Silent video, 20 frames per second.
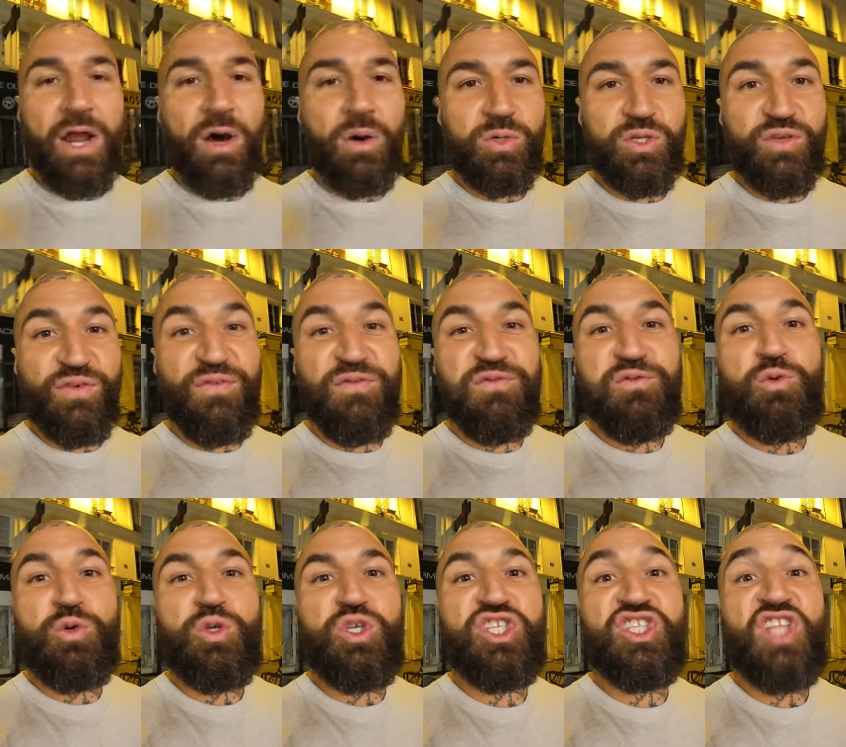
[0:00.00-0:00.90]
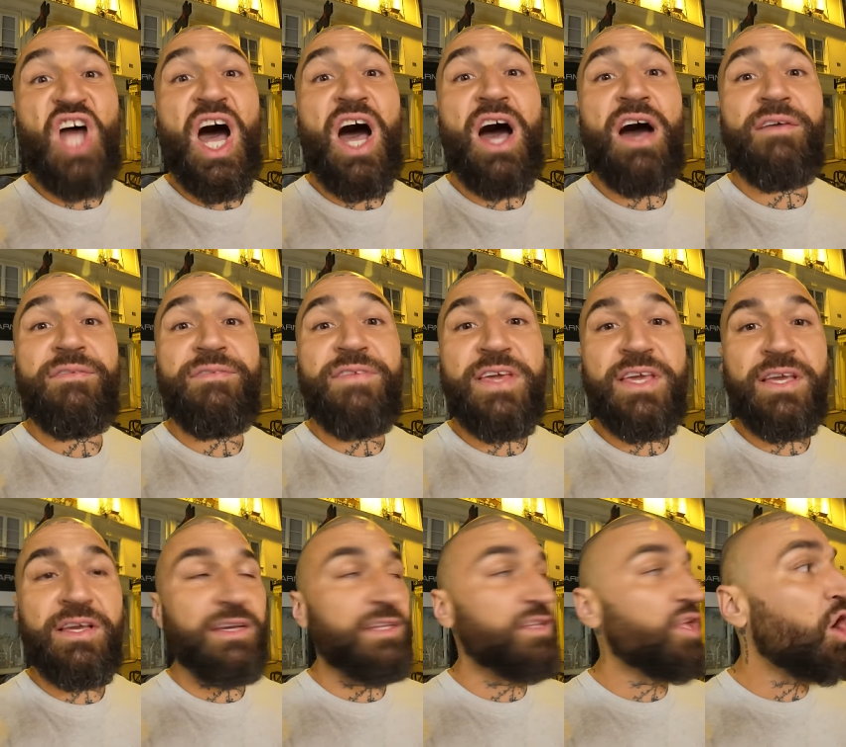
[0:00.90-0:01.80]
and I was full
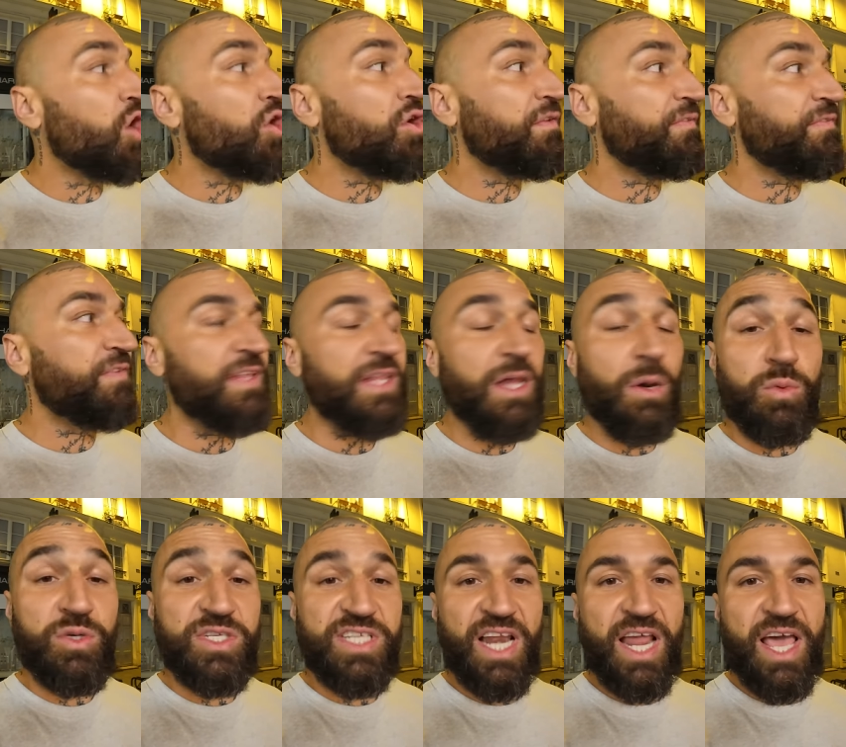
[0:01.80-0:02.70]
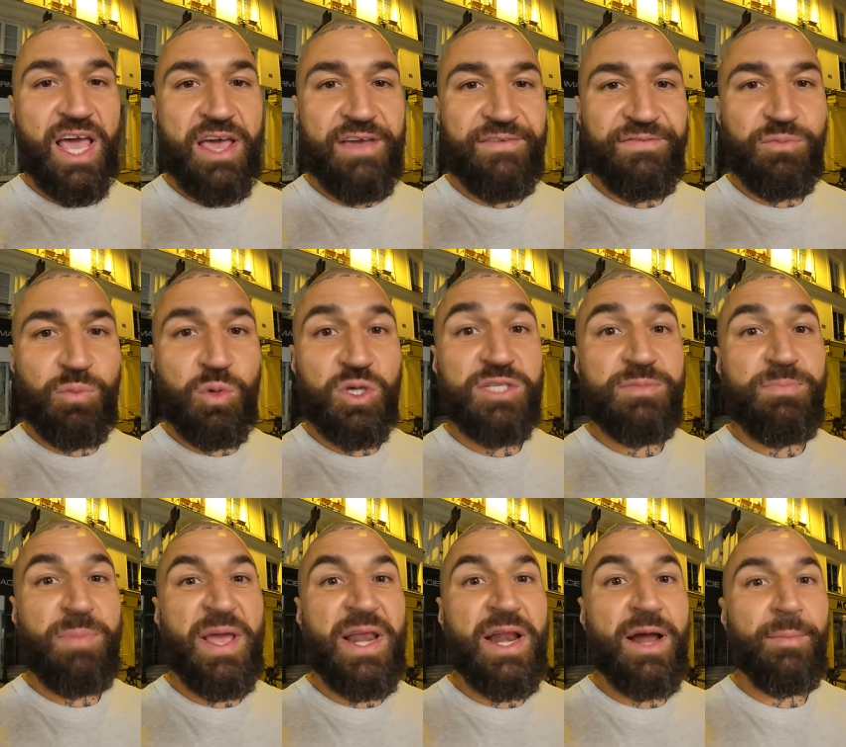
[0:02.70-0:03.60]
starving. The only thing that was left
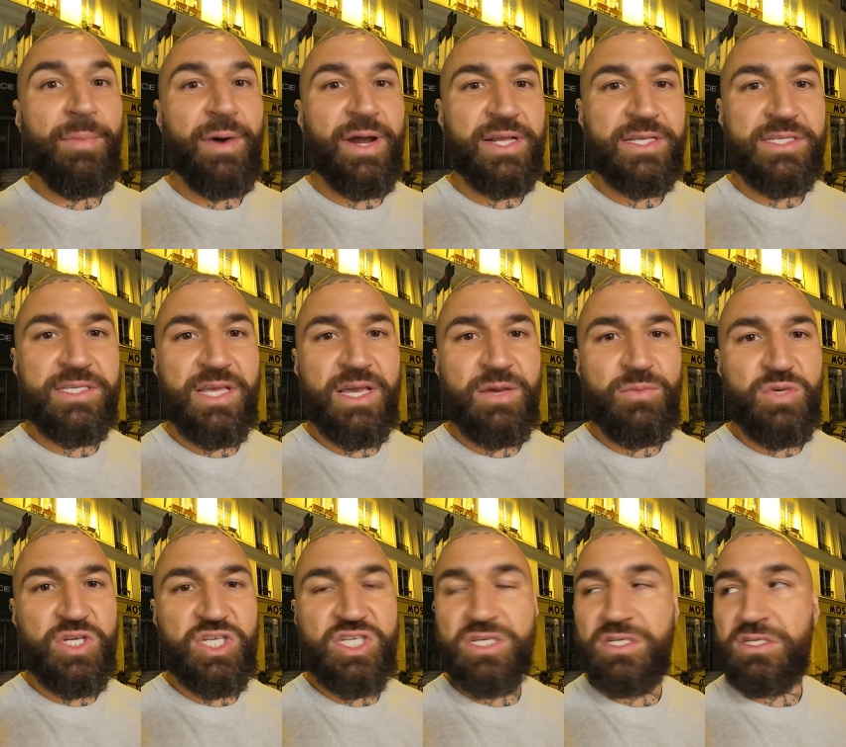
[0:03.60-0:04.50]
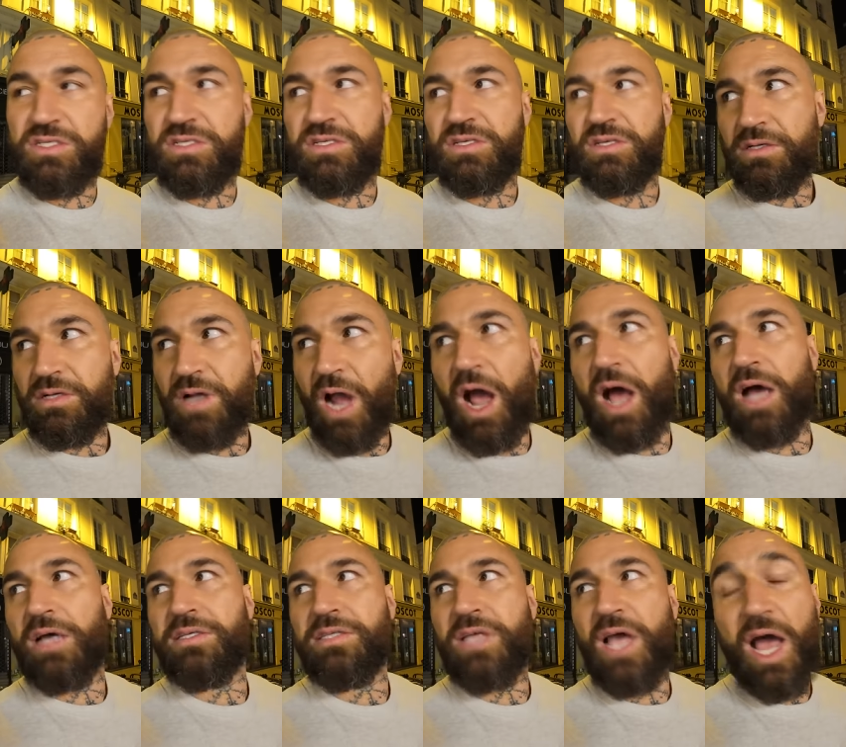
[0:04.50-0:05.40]
was peanut butter sandwiches
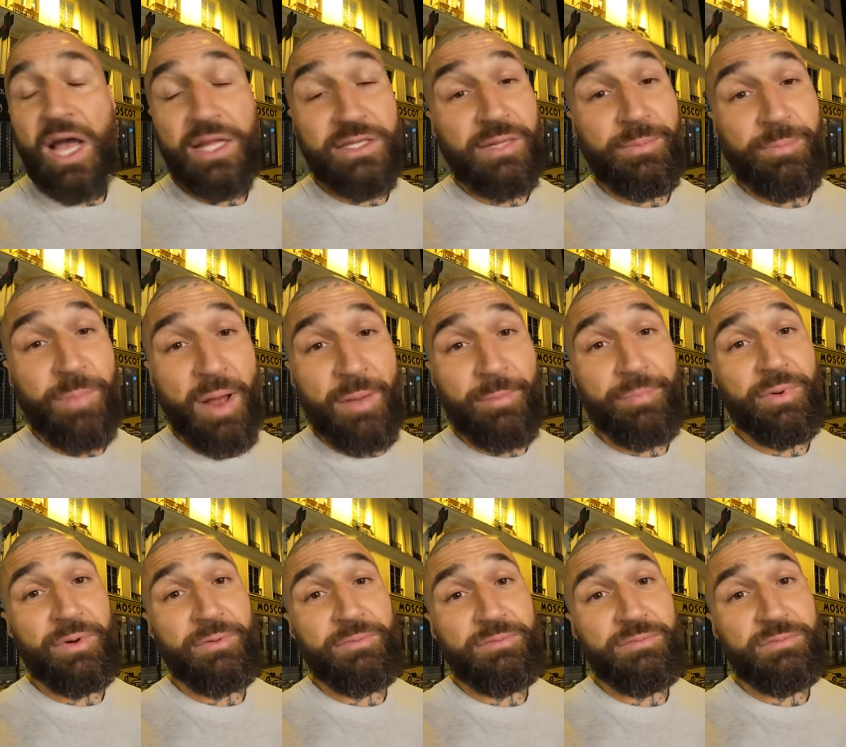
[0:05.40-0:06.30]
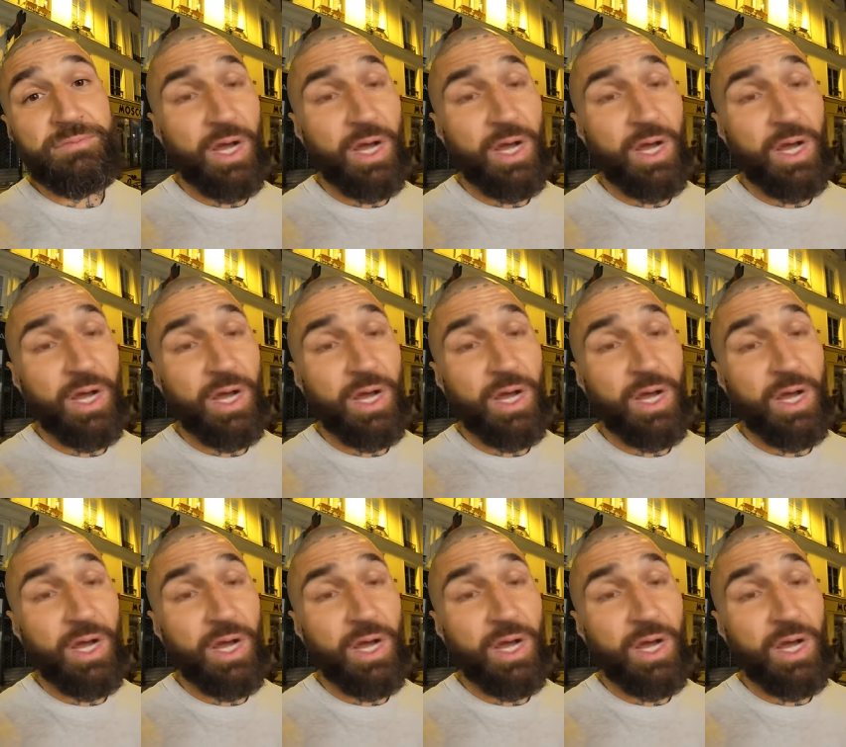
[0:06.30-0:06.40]
cars. I had to pump them.